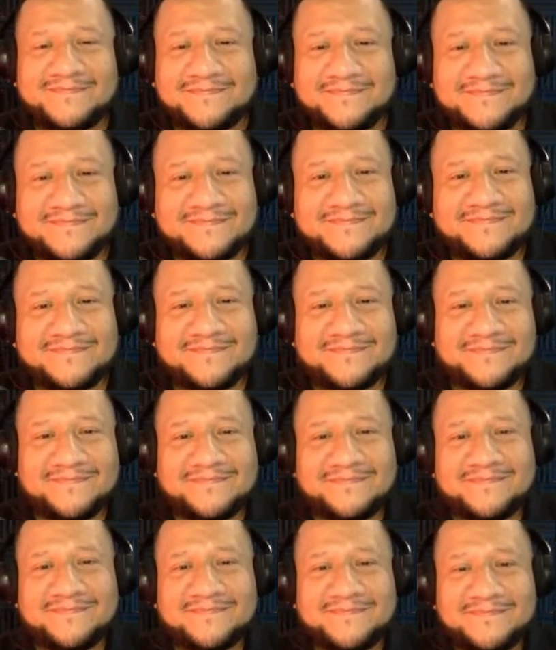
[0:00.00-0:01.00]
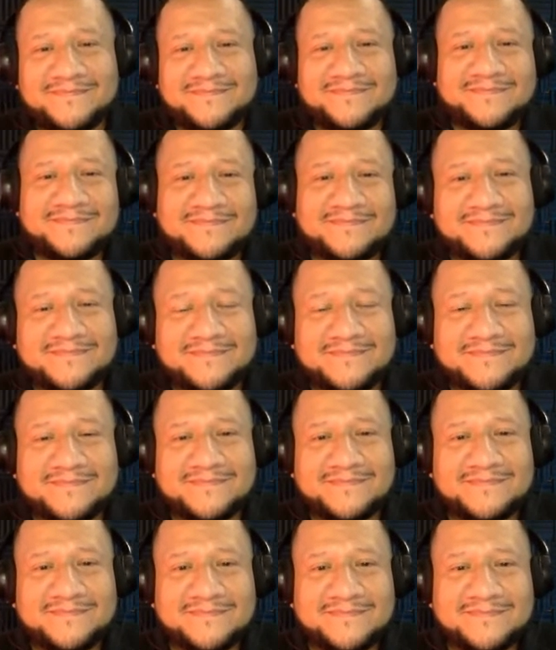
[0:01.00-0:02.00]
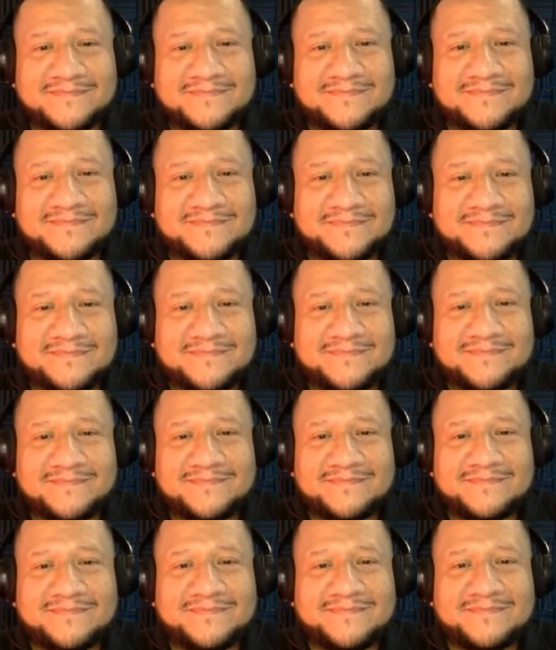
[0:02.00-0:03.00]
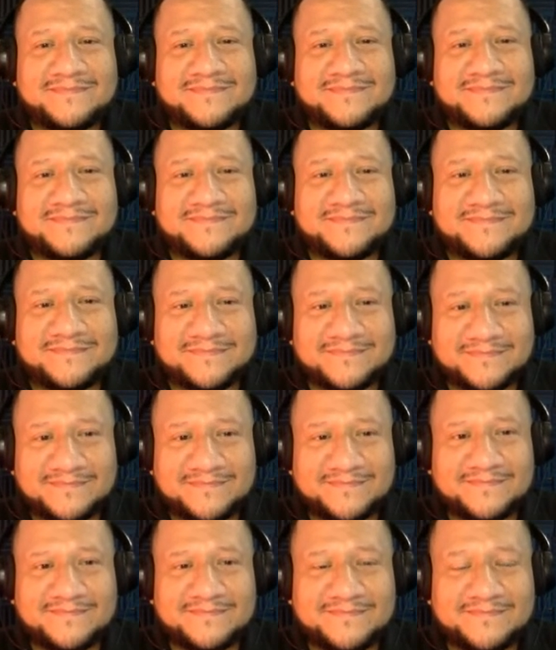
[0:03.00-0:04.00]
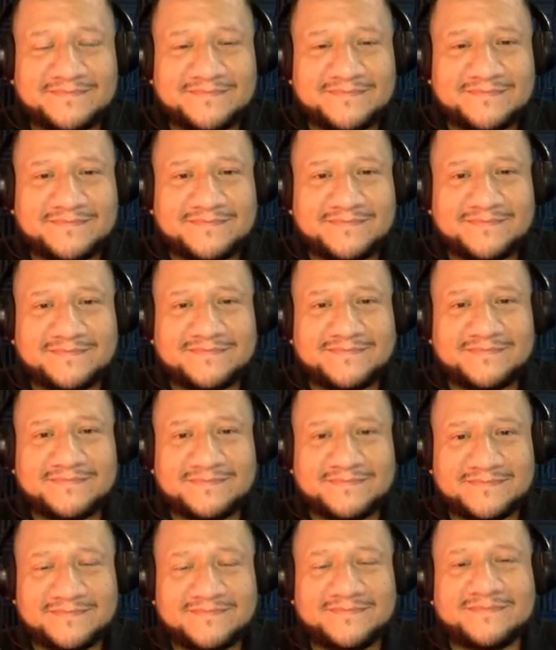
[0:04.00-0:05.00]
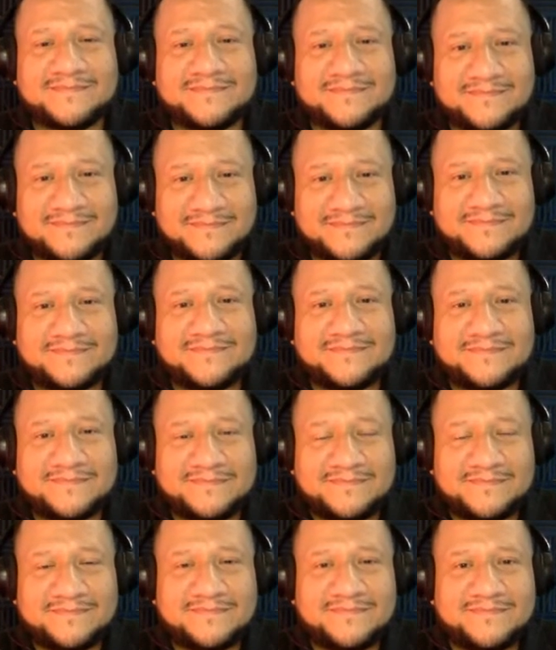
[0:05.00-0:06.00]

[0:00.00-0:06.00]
(not speaking)